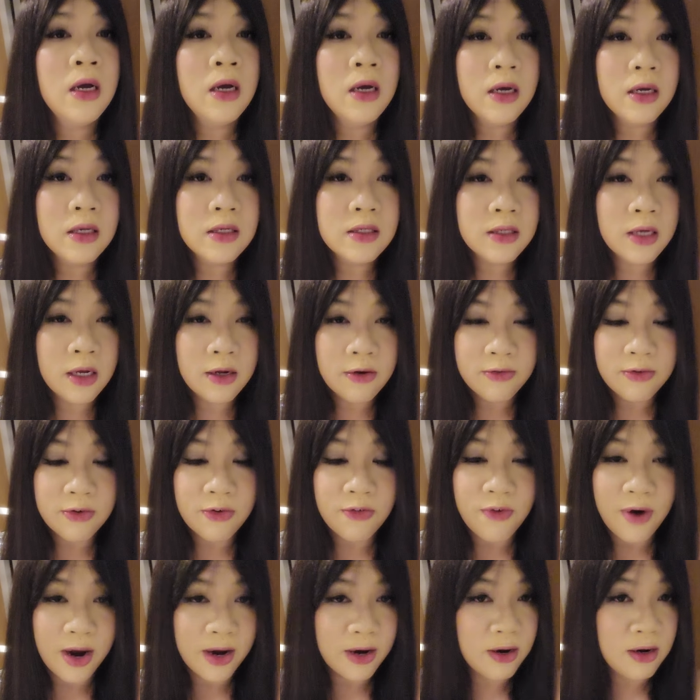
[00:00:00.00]
Instead of the
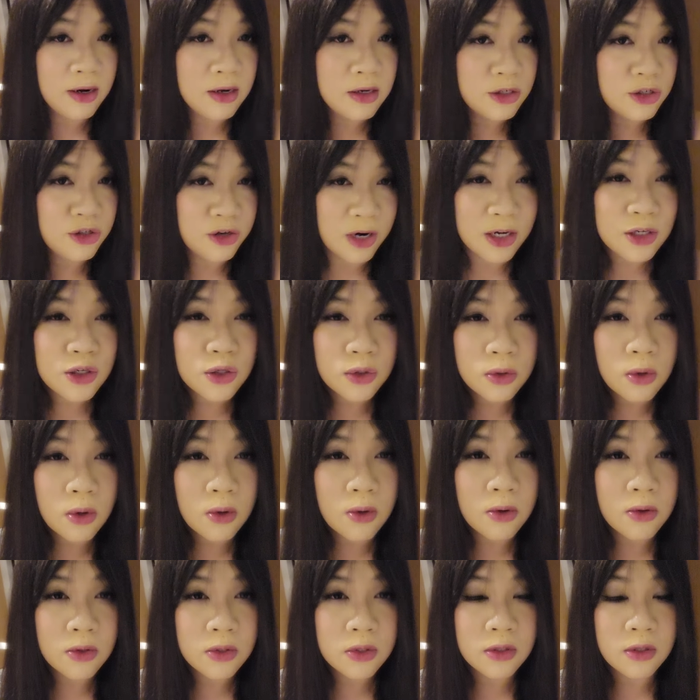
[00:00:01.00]
regular
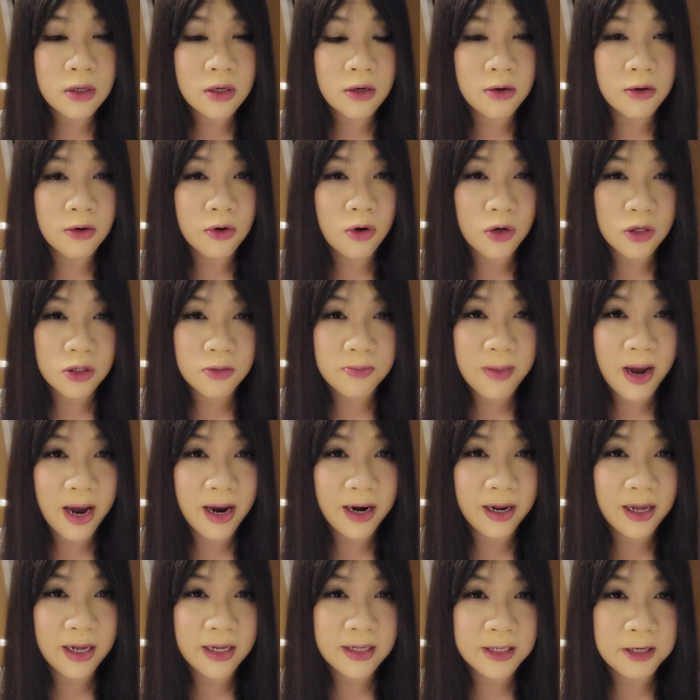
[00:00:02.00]
drugstores
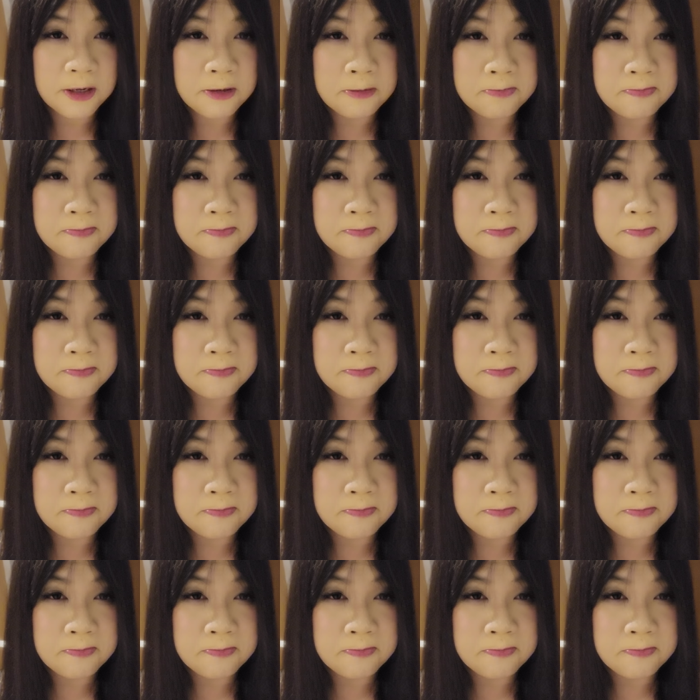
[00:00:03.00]
cosmetics,